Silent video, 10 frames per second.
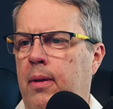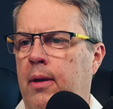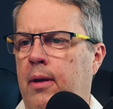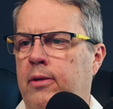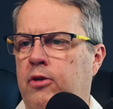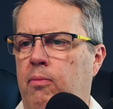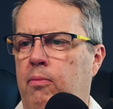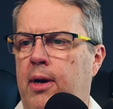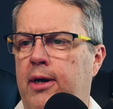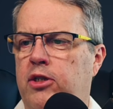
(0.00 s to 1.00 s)
so
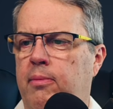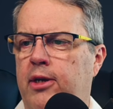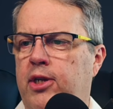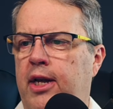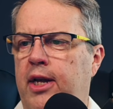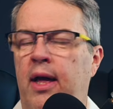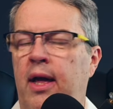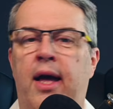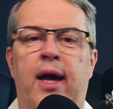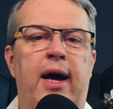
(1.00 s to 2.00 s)
Mux and Mux Live,
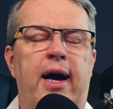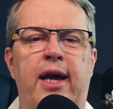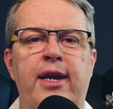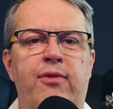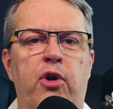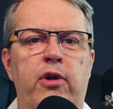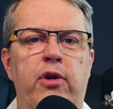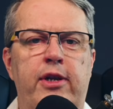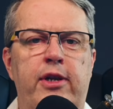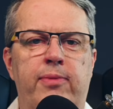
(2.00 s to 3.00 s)
I'd never heard of
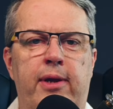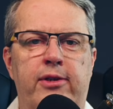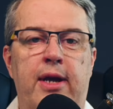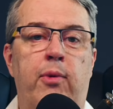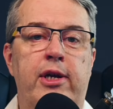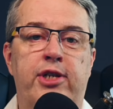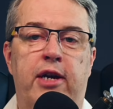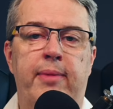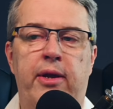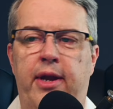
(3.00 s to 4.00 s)
these players. I want to check them
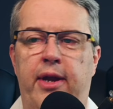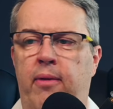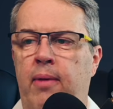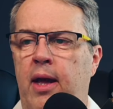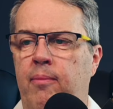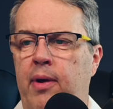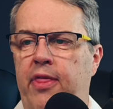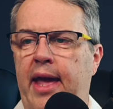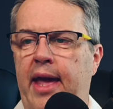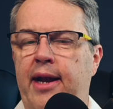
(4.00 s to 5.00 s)
out now, but they
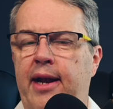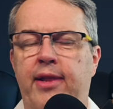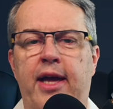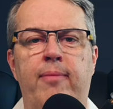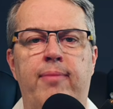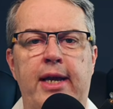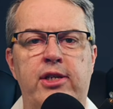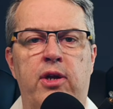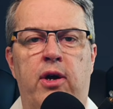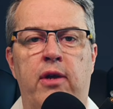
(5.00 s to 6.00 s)
added that based
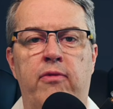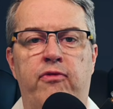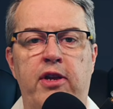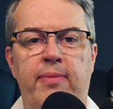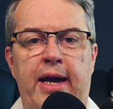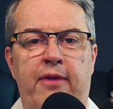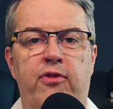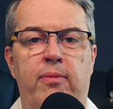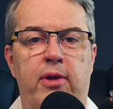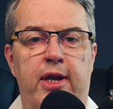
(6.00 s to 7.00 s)
on feedback from
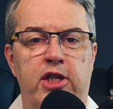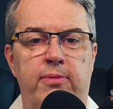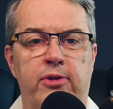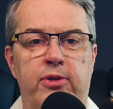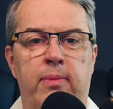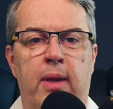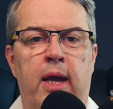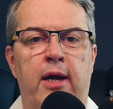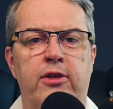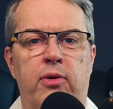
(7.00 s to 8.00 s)
the customers.
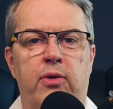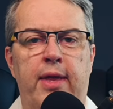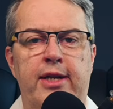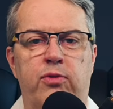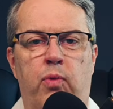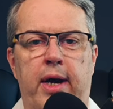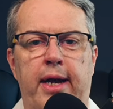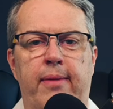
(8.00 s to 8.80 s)
So that's why